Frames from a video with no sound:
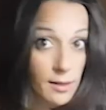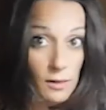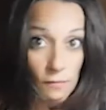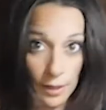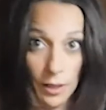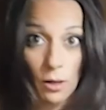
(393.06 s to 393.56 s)
the
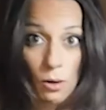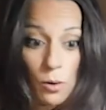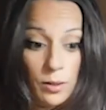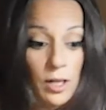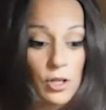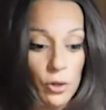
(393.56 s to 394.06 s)
video
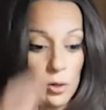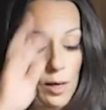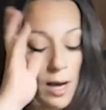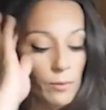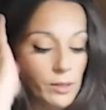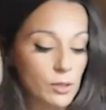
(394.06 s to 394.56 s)
and I show you
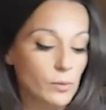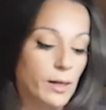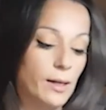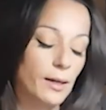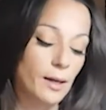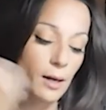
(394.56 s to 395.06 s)
how we do
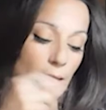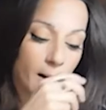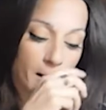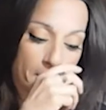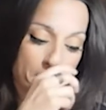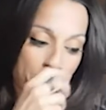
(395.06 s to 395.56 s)
it,
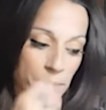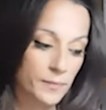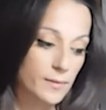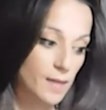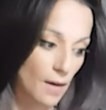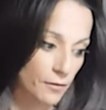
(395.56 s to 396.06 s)

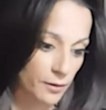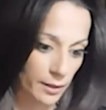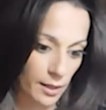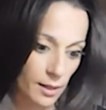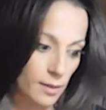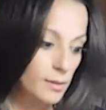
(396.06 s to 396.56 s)

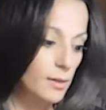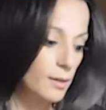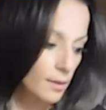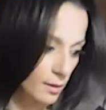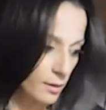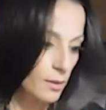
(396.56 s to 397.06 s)
definitely
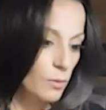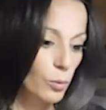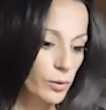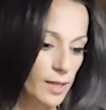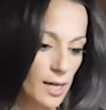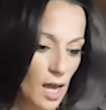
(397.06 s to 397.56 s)

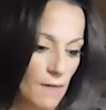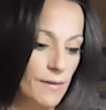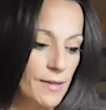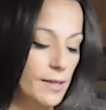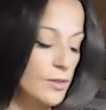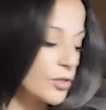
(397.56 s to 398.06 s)
we'll take everything in